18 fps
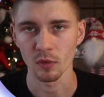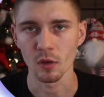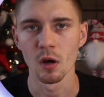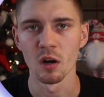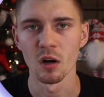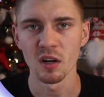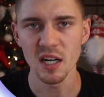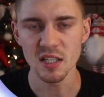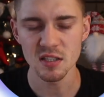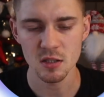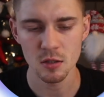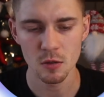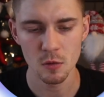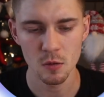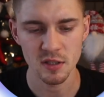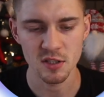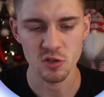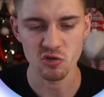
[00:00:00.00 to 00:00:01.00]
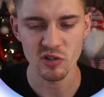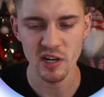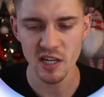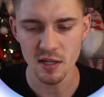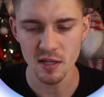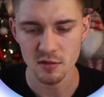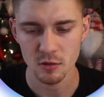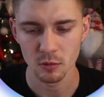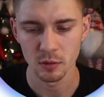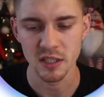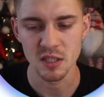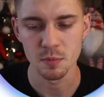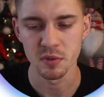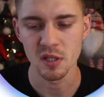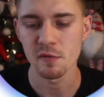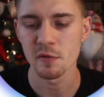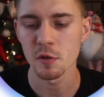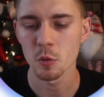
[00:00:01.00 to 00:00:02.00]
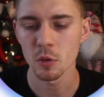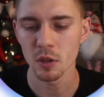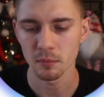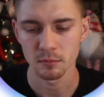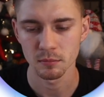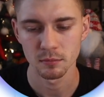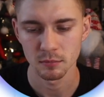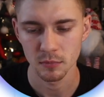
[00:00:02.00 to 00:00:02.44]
All right, so it's ready. So let's preview it.